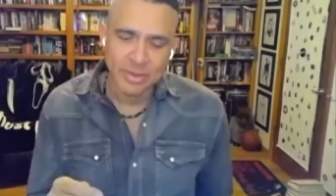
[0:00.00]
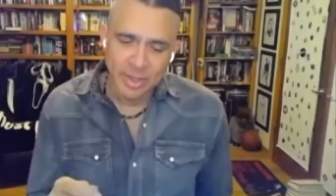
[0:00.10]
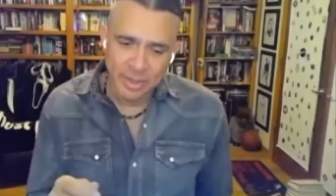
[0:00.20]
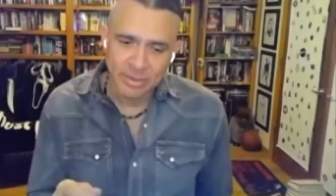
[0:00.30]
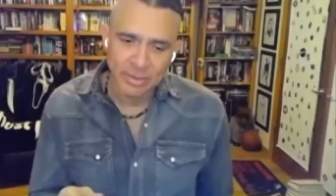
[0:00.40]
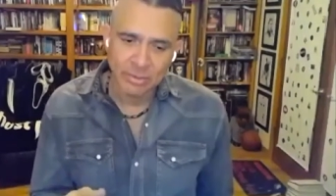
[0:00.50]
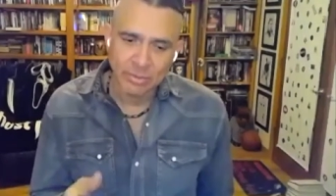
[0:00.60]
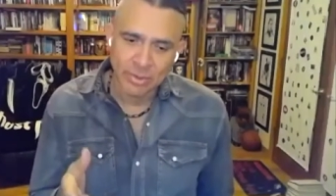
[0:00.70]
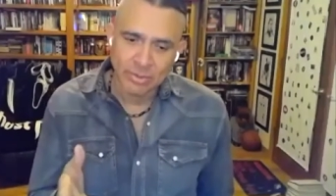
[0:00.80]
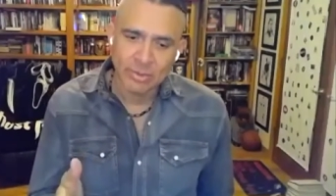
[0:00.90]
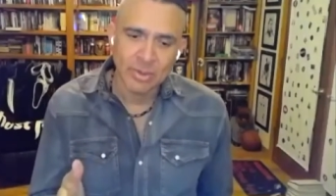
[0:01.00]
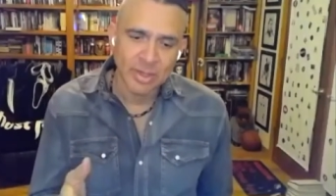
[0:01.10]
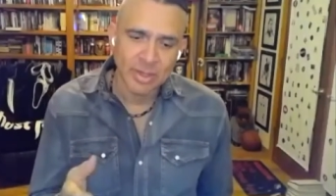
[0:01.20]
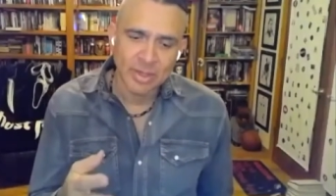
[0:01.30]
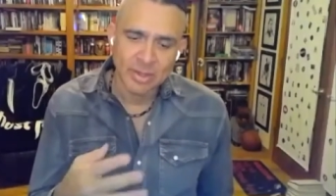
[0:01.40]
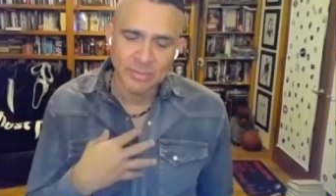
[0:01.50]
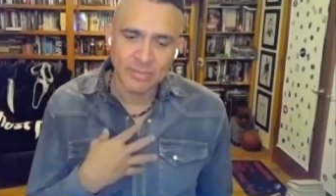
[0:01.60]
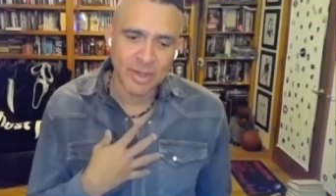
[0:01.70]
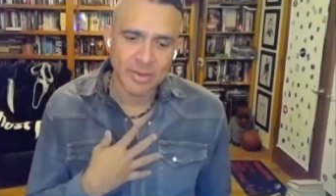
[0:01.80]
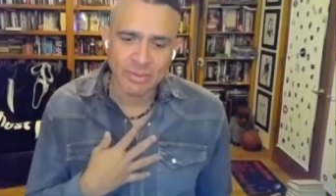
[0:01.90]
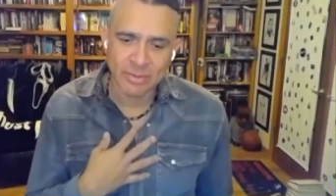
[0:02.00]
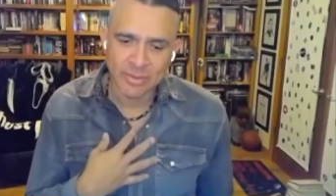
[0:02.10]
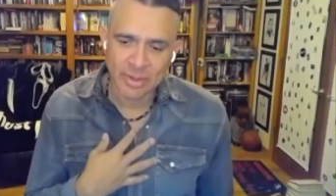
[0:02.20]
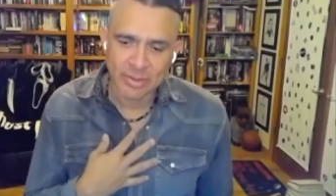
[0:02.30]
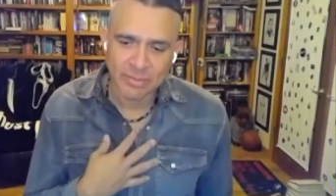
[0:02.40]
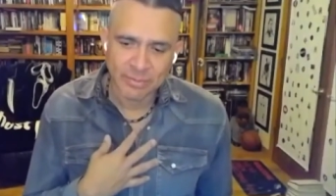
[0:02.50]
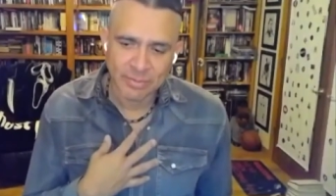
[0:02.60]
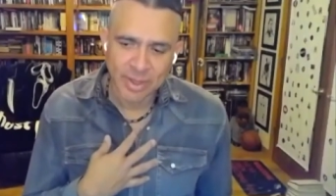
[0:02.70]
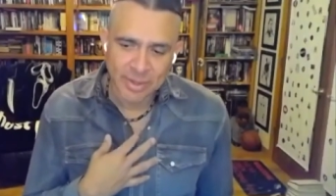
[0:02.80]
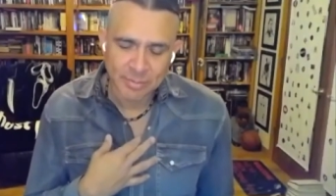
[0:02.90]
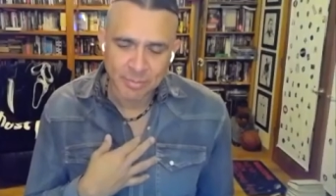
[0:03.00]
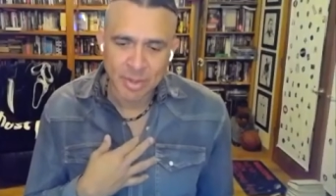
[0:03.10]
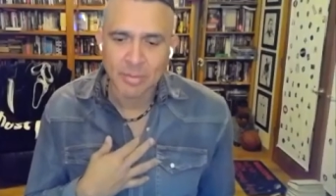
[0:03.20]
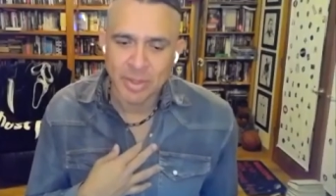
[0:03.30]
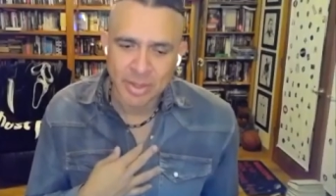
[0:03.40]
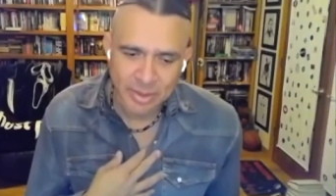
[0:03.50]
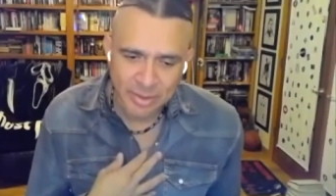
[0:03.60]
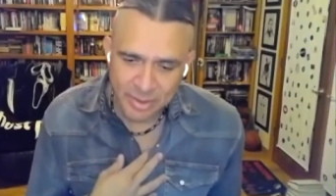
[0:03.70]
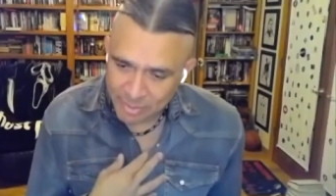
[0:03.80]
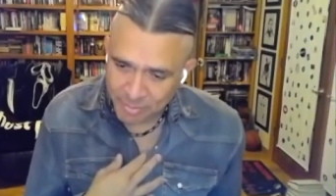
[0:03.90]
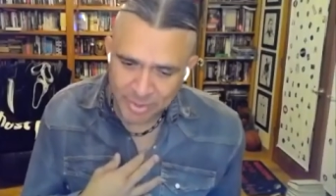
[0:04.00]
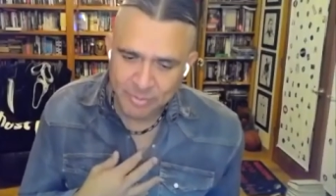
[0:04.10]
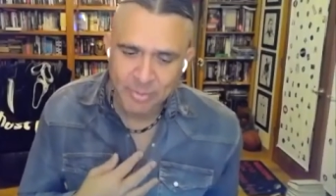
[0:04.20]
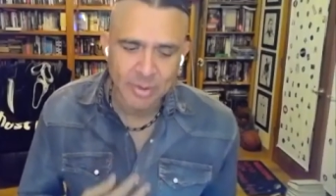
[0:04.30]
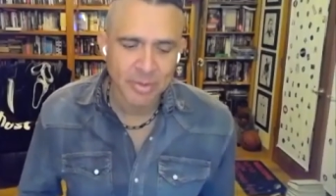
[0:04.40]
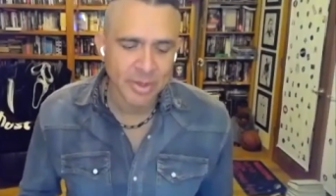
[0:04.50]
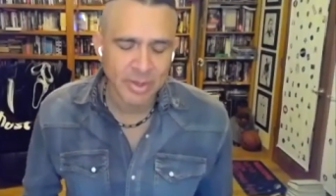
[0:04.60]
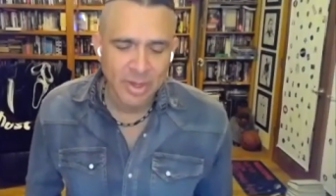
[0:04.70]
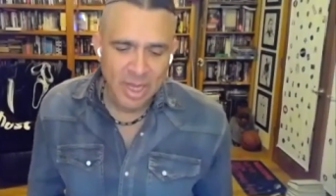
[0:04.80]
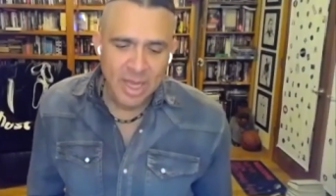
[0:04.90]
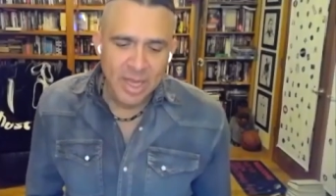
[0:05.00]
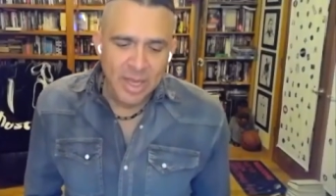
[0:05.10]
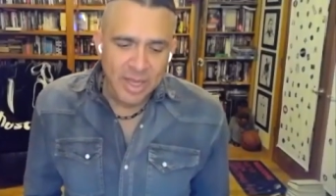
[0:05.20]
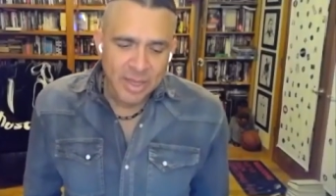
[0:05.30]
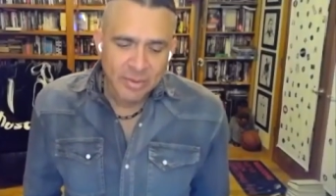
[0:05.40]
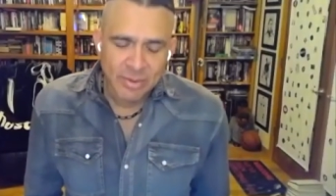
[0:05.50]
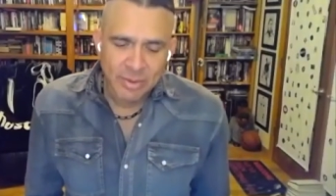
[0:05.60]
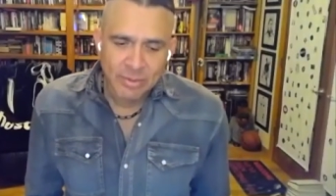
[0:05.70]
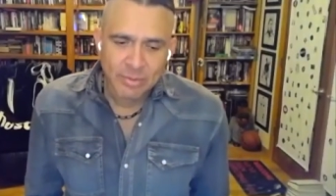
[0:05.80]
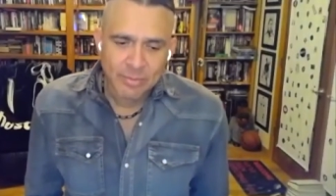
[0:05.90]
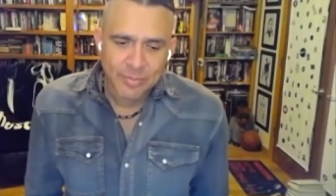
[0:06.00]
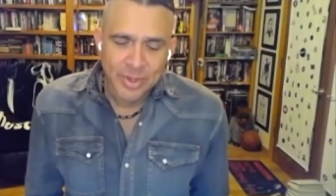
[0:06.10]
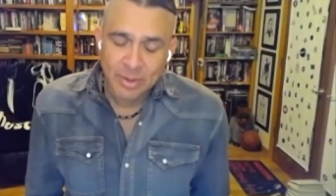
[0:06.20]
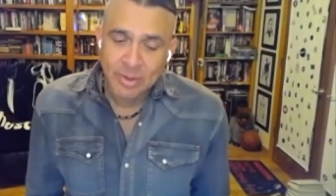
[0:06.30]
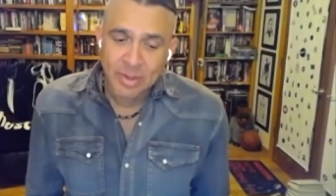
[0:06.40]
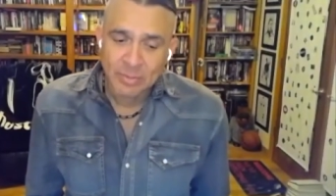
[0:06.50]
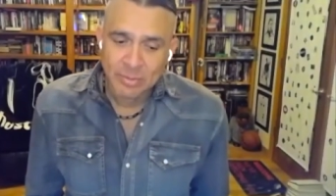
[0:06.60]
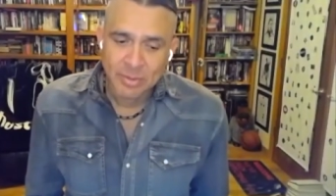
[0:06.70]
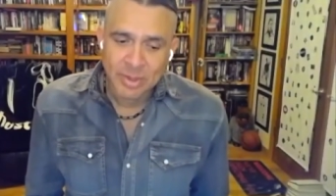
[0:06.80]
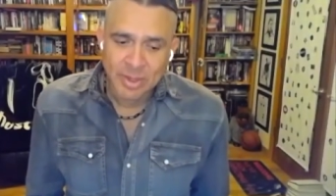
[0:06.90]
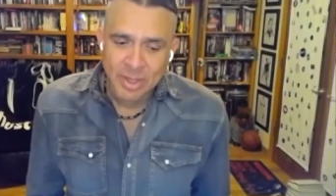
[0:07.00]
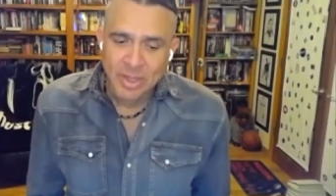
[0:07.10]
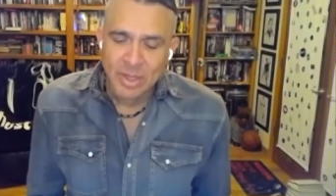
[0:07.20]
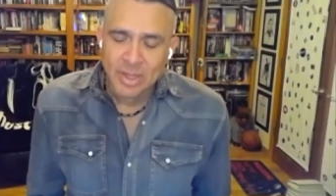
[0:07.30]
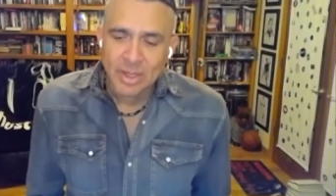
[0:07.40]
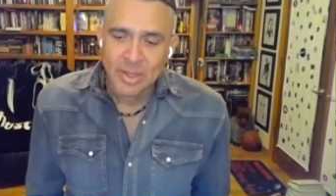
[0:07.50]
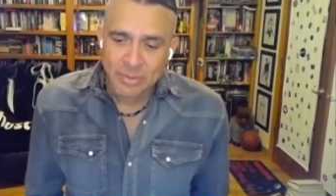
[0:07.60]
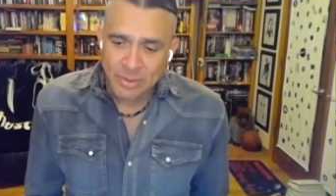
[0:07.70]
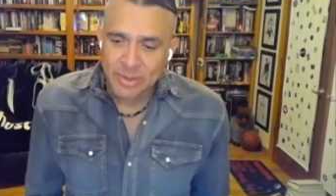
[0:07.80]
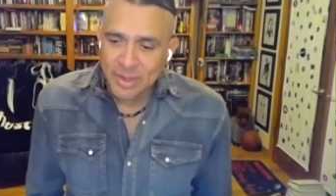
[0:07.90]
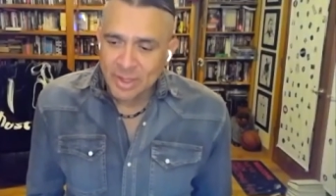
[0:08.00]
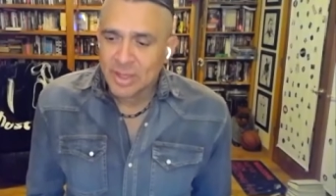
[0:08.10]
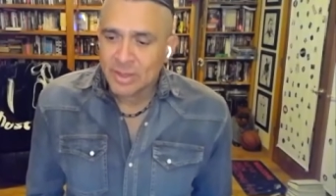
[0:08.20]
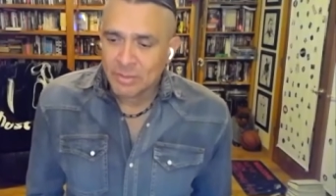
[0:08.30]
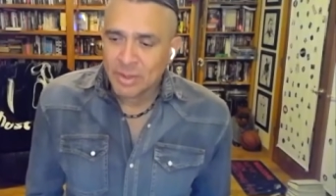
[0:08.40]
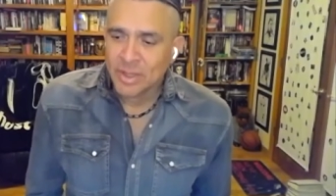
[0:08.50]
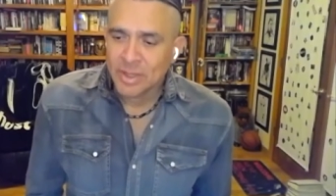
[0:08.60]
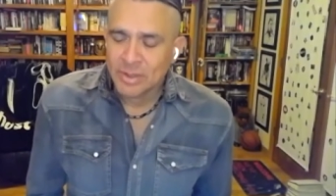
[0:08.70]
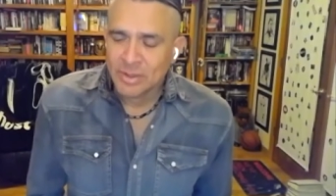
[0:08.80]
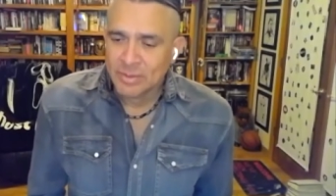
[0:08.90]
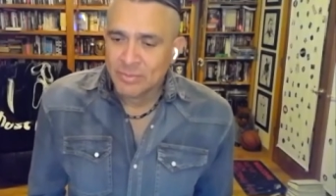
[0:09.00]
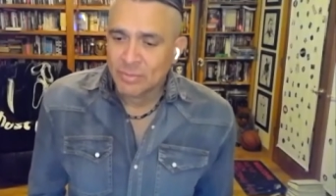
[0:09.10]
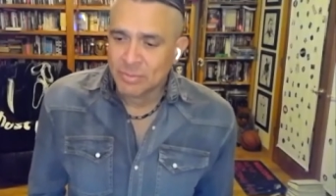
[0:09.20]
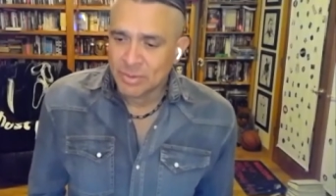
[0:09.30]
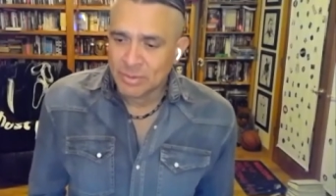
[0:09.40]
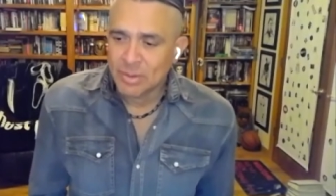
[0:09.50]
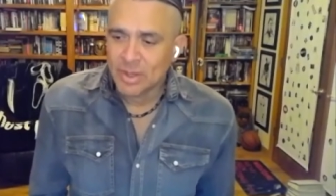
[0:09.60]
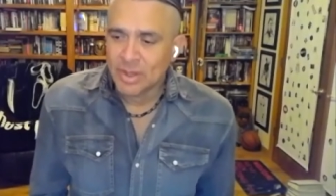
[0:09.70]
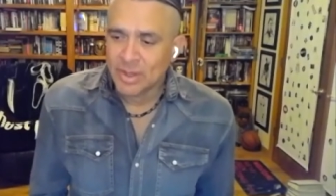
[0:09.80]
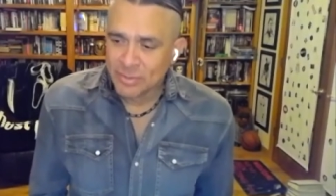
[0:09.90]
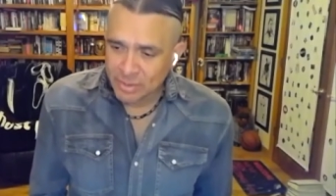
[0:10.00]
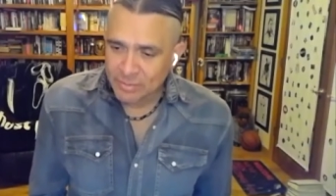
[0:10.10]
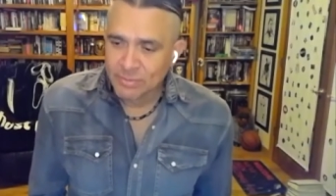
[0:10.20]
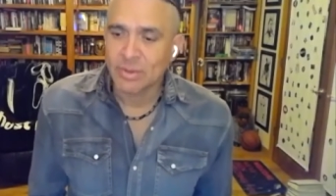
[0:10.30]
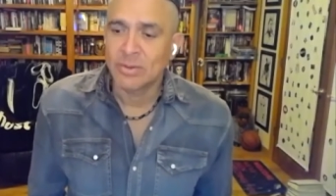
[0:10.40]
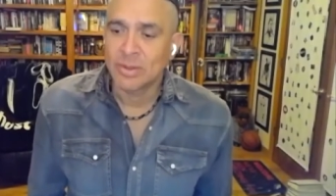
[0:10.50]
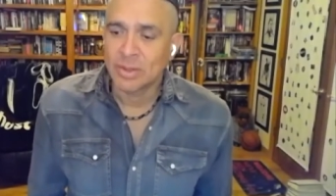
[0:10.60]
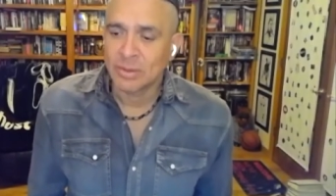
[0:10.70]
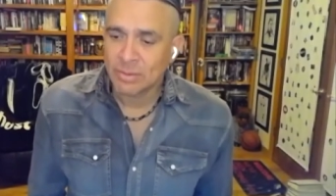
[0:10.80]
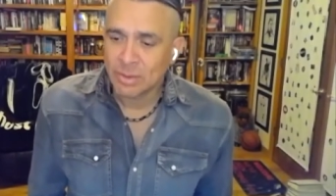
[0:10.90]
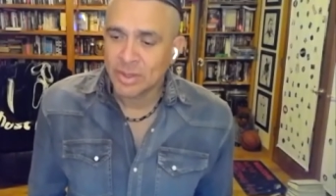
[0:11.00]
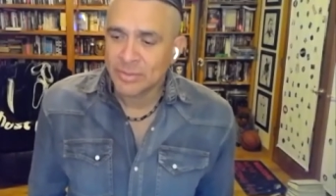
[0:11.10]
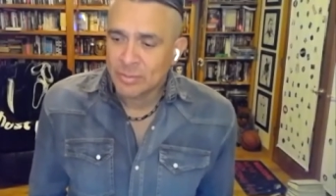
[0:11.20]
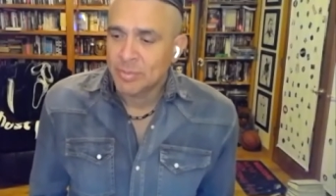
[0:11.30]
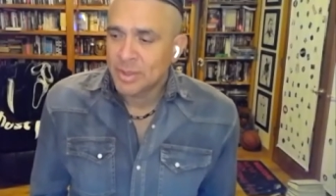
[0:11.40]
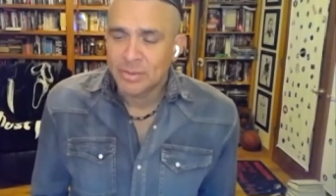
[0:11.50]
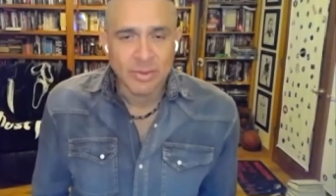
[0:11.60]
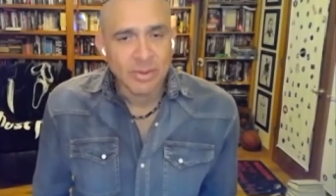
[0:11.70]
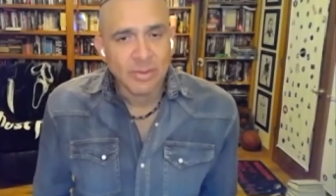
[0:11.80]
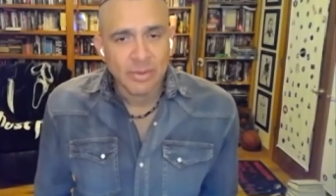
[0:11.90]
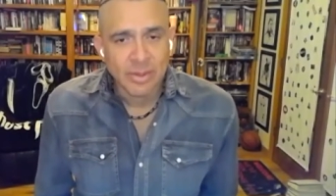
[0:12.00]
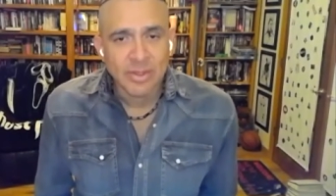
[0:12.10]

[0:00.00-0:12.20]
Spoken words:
And so Denora defines herself as a ball player, as the best ball player. And so Elkin Woman, in order to take that away from Denora, has to confront her on the court, has to meet her on the court.